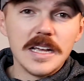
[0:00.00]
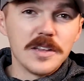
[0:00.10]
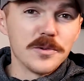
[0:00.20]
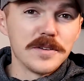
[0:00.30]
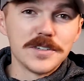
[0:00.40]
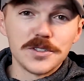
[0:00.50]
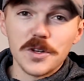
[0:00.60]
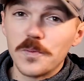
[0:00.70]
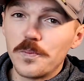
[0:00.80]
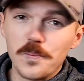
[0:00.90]
The river's
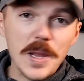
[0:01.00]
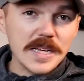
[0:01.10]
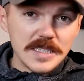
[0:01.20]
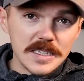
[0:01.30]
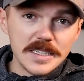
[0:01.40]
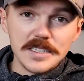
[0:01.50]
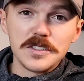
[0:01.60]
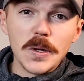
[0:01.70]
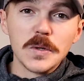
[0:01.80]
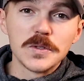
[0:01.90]
basically a
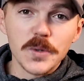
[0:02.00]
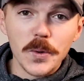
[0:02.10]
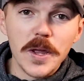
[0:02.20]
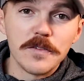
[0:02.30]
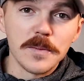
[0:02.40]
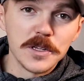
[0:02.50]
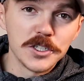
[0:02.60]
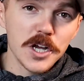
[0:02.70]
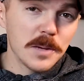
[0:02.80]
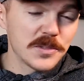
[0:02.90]
stone's throw away from the
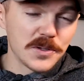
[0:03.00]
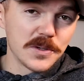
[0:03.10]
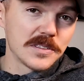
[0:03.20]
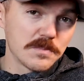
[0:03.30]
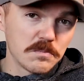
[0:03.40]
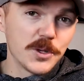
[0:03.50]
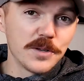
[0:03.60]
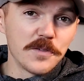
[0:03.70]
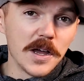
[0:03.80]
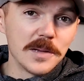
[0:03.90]
shop, so it's
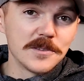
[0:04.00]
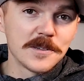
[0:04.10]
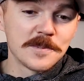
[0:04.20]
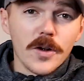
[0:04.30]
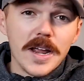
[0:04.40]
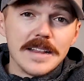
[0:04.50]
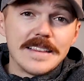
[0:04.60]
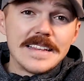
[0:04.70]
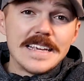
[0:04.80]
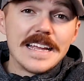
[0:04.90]
good vibes. All right,
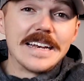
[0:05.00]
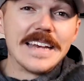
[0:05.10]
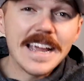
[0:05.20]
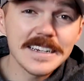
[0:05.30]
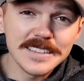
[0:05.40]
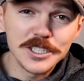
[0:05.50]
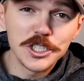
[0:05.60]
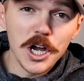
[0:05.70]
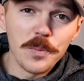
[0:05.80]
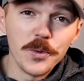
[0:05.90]
the next
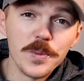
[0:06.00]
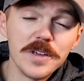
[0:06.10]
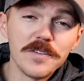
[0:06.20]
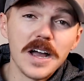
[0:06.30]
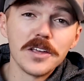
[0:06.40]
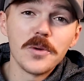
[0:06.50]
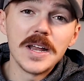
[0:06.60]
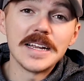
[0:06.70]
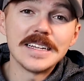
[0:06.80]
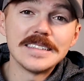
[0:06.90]
shop we'll be
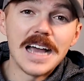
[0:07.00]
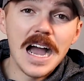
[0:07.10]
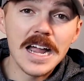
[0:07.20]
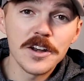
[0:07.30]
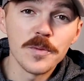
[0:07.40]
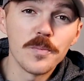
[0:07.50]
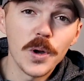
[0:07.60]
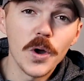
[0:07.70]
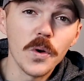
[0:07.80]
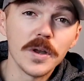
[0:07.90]
evaluating is Iron
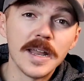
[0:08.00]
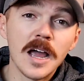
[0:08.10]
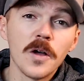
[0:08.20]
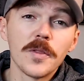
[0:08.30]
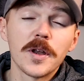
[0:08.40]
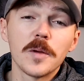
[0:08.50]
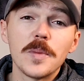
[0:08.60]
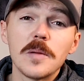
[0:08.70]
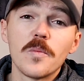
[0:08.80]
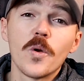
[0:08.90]
Bow. Now, they're a
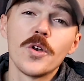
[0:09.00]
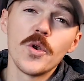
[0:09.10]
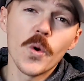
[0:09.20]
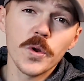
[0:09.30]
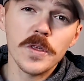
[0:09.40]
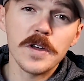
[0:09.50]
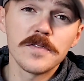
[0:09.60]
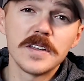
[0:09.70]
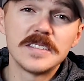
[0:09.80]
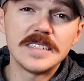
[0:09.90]
bit more north
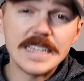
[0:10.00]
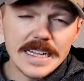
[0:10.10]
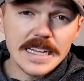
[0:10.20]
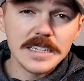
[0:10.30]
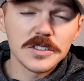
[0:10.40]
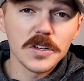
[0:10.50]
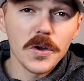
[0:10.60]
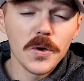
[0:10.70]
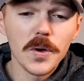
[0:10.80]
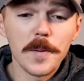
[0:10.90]
of the city,
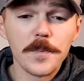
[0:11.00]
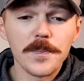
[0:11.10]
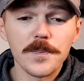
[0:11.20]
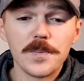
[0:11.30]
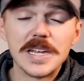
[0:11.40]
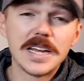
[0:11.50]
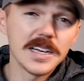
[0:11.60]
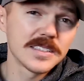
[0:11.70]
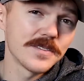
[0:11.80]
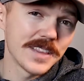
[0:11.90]
so
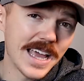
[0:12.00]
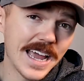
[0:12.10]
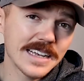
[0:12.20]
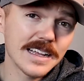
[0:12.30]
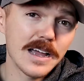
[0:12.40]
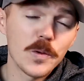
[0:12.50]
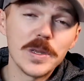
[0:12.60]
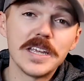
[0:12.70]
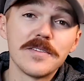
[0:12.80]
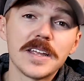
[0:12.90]
because of that, I'll
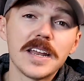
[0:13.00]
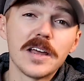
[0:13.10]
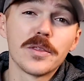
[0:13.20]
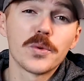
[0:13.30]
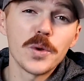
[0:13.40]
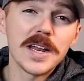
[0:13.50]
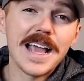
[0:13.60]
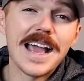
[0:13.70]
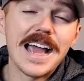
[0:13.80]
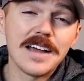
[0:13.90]
be giving it a
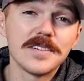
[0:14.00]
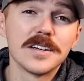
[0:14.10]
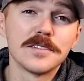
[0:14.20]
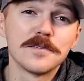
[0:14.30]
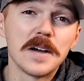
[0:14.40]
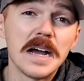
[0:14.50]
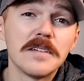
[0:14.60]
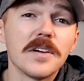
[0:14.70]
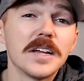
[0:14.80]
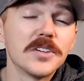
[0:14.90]
3.5 out of
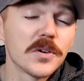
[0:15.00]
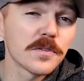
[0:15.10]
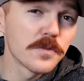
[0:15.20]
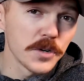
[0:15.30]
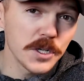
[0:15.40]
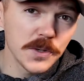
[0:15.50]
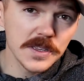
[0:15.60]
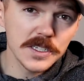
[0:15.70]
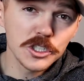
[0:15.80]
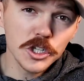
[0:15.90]
5. I don't
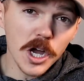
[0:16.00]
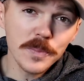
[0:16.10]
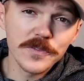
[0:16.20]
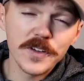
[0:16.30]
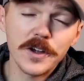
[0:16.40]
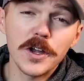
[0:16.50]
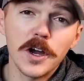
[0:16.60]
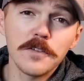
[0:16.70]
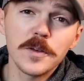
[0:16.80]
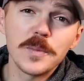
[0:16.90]
frequent this shop very
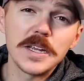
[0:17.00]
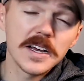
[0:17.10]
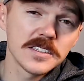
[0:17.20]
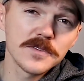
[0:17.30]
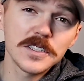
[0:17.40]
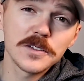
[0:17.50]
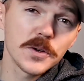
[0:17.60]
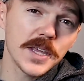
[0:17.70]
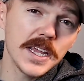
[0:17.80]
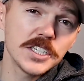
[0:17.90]
often because of its
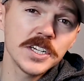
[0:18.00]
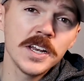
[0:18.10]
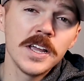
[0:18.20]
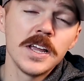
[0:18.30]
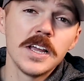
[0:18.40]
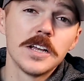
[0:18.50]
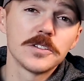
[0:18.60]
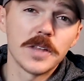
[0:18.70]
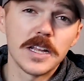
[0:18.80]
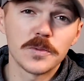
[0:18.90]
location,
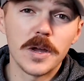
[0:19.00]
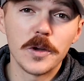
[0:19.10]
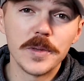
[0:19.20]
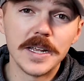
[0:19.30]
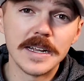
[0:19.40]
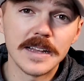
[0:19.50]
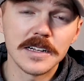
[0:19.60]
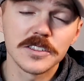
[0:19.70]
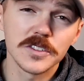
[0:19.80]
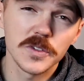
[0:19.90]
so that's why I'll be getting
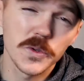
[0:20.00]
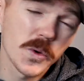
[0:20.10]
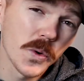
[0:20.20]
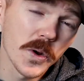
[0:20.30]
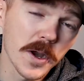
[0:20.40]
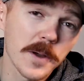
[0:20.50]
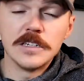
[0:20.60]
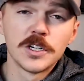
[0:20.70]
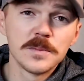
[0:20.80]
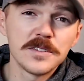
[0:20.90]
that score. In
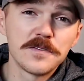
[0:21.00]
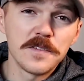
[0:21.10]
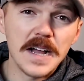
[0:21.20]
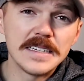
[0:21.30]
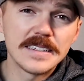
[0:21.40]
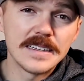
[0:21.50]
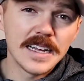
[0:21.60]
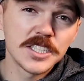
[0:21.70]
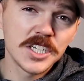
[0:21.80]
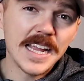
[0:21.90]
terms of fly
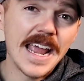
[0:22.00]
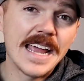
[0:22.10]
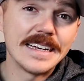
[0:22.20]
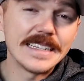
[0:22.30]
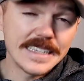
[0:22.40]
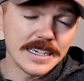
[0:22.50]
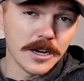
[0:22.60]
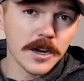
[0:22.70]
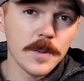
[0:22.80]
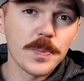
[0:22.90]
selection and
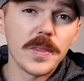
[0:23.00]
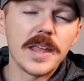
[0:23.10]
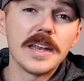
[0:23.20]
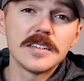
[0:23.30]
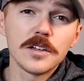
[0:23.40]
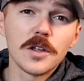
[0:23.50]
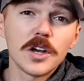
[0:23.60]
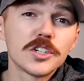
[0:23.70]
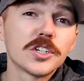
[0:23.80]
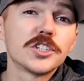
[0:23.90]
gear, it is a
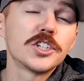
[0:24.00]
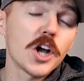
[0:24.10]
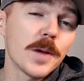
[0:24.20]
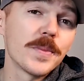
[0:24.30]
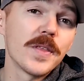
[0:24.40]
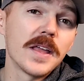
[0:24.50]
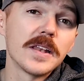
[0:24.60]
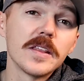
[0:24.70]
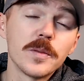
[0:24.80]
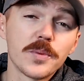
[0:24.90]
larger shop
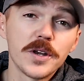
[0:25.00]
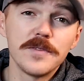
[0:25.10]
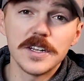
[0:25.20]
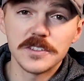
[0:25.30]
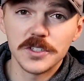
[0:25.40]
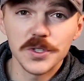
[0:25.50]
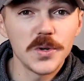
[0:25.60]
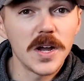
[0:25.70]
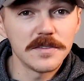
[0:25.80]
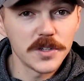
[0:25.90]
than the previous
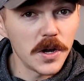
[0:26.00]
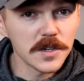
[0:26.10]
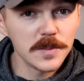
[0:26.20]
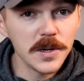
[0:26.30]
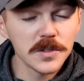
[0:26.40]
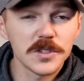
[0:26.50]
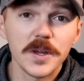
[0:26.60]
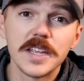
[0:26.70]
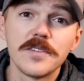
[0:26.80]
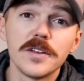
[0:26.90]
two I've talked about, so
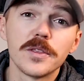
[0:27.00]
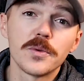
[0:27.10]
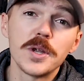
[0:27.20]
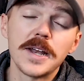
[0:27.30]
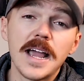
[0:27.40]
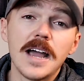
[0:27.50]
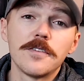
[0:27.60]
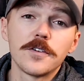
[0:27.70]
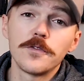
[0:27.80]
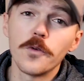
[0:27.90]
I give it a
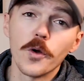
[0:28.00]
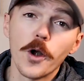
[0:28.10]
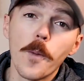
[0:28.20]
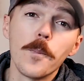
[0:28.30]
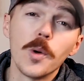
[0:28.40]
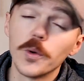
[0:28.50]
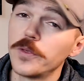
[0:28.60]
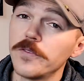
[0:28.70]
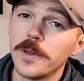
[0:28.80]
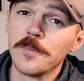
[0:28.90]
3.5 for both
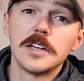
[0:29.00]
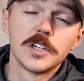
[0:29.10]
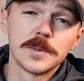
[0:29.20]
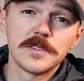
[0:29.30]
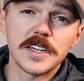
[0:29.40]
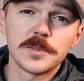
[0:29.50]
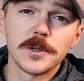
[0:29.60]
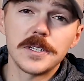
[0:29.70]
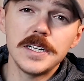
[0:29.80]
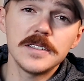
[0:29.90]
of them. In terms of
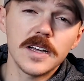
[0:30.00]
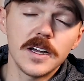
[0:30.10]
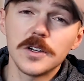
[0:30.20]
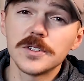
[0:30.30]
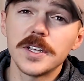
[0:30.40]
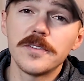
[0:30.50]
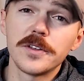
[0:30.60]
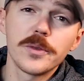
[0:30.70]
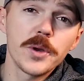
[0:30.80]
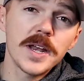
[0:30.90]
expertise, I also give
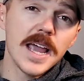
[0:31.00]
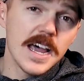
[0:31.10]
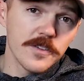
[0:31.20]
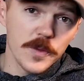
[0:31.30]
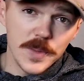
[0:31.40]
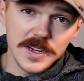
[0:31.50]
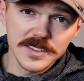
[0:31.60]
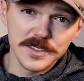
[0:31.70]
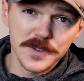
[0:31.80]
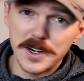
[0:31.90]
it a 3.5 because
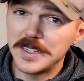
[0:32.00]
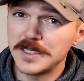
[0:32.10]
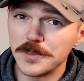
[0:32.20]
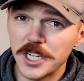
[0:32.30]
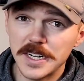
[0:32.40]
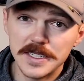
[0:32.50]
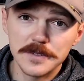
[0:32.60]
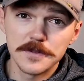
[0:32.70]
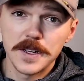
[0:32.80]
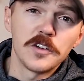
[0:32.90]
it's very
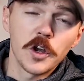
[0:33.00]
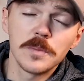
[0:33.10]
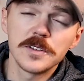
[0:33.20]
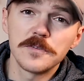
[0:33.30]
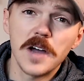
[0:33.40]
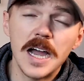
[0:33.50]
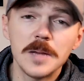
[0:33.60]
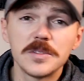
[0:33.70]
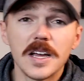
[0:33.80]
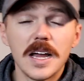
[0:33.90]
subjective. In terms of
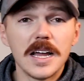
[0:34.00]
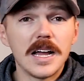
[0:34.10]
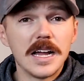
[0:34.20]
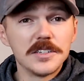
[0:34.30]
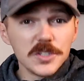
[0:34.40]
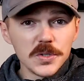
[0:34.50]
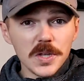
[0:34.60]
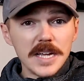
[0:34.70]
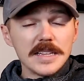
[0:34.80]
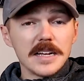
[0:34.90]
vibes, I do
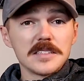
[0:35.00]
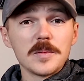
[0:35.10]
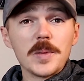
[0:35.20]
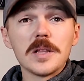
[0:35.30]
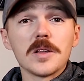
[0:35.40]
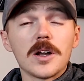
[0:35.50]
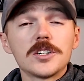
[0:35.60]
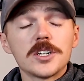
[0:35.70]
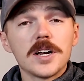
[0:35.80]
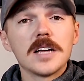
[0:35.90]
like that it's a bit
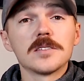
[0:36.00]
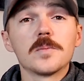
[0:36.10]
larger. It has